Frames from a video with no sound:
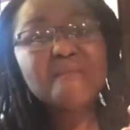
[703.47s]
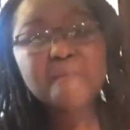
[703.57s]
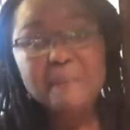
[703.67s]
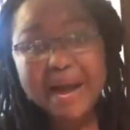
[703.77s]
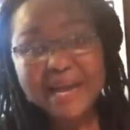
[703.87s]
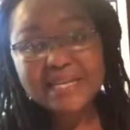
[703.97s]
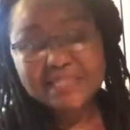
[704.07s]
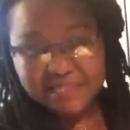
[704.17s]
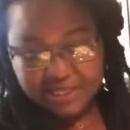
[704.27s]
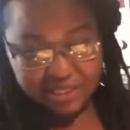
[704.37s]

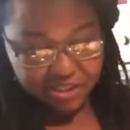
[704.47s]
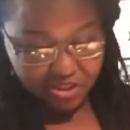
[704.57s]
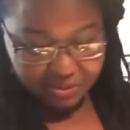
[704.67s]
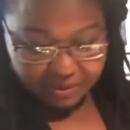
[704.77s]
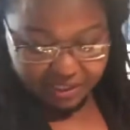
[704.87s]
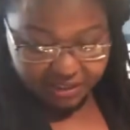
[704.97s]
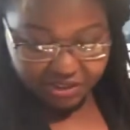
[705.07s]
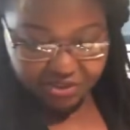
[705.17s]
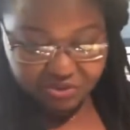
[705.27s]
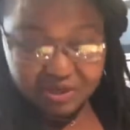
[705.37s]
bite to it,
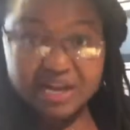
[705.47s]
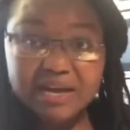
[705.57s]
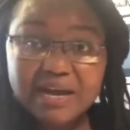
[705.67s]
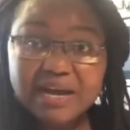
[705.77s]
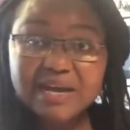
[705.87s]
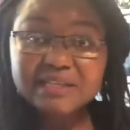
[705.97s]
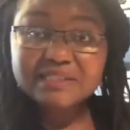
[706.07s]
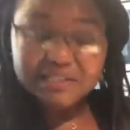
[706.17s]
you can add